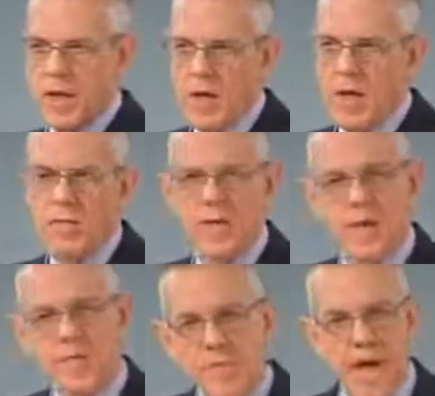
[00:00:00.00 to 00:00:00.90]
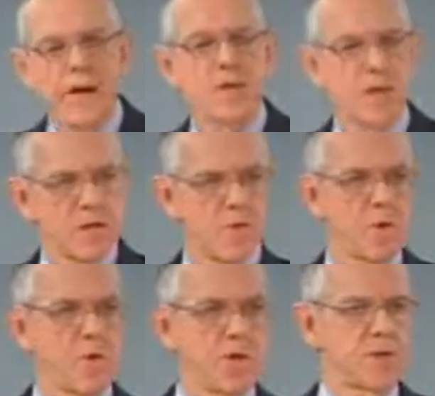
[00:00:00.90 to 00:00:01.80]
But even that isn't the full
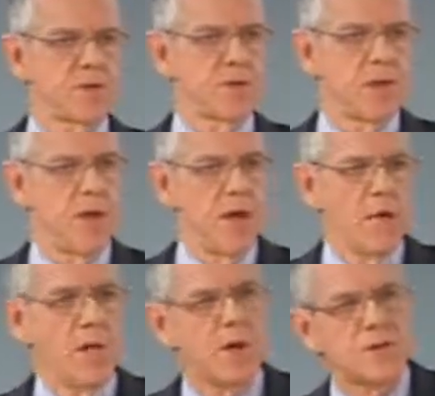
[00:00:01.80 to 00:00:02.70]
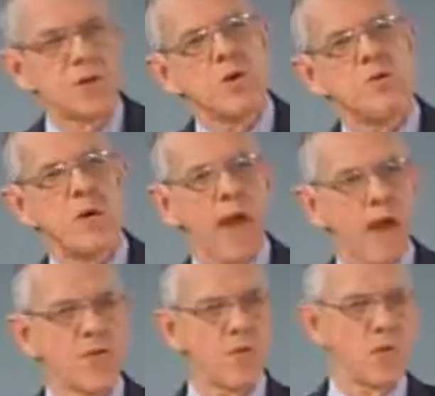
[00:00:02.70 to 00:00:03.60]
question, because it could be
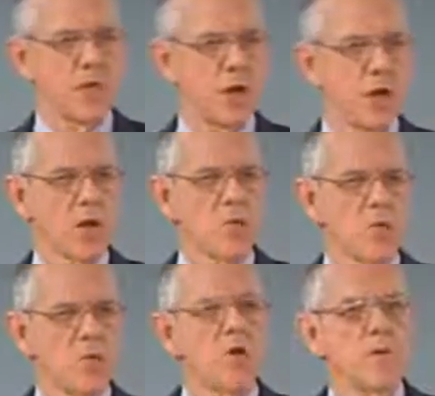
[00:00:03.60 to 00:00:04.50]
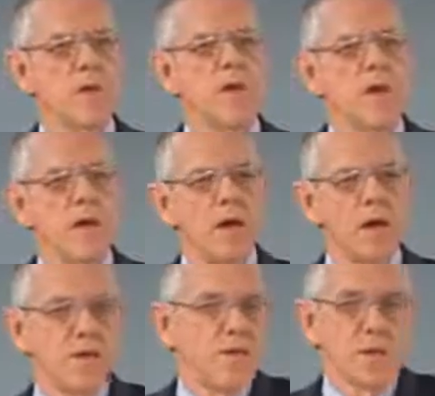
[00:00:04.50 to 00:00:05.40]
anthropogenic global warming
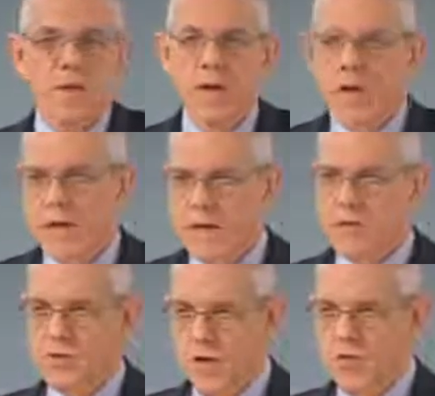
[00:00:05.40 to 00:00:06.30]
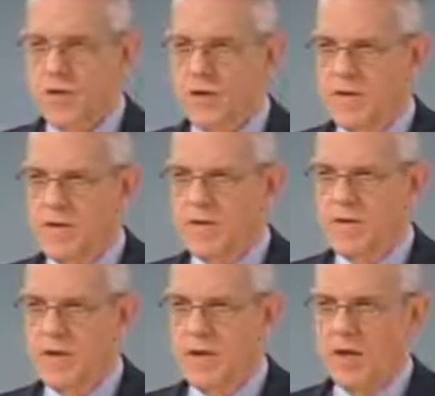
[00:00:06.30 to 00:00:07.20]
and still not catastrophic.
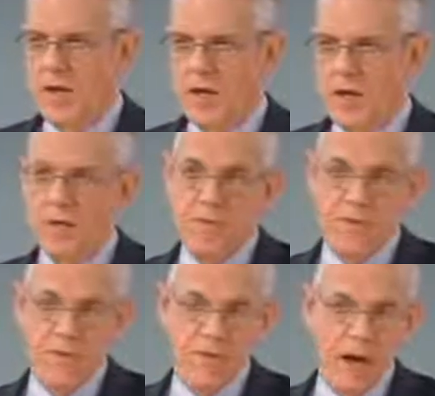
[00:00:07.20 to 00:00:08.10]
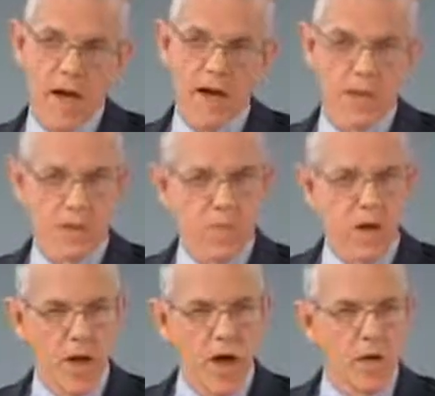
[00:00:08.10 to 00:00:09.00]
If there, in fact, has
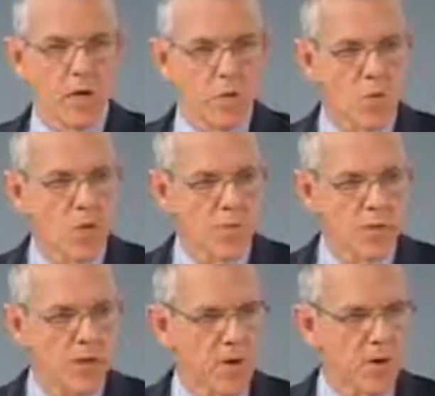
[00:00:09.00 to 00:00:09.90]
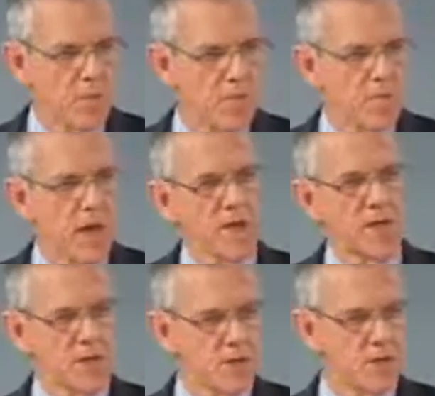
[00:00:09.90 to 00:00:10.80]
been other warming periods in past
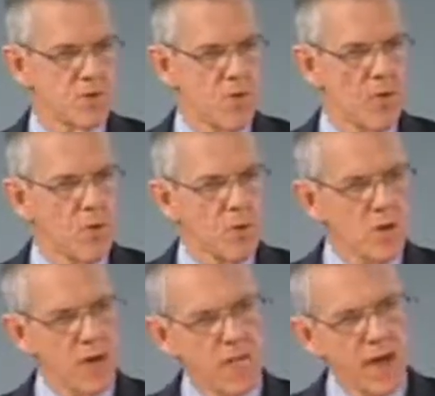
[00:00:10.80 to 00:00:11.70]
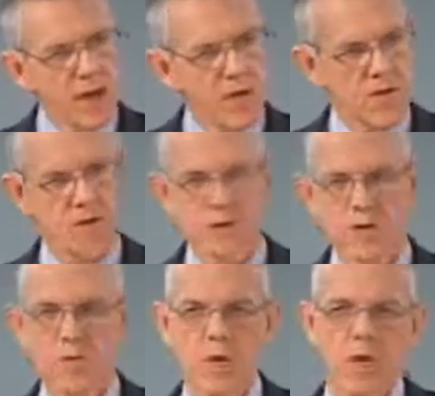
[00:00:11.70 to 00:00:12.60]
history equal in magnitude to
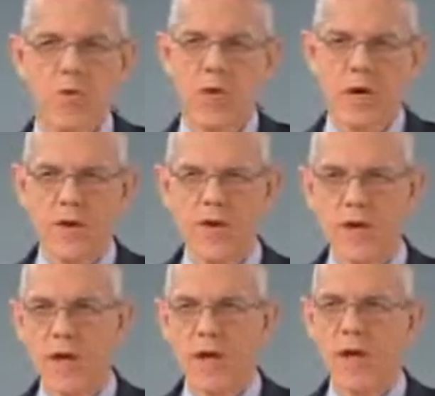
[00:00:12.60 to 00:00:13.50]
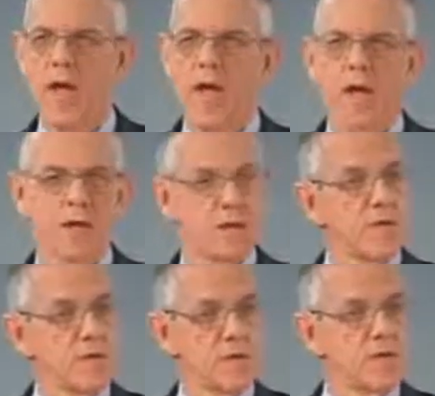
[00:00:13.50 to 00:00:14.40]
the one going on today, and
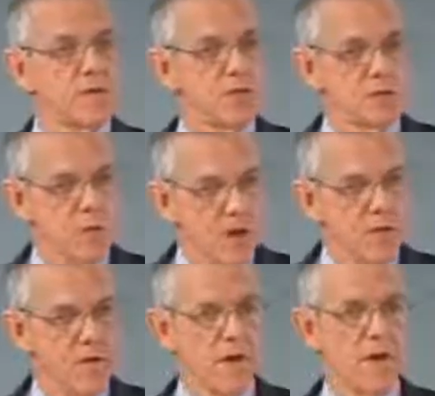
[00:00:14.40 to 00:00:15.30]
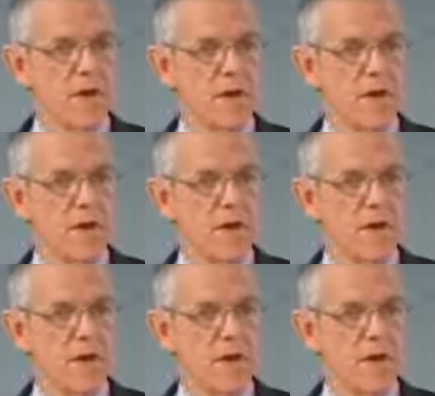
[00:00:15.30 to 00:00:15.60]
civilization did quite fine,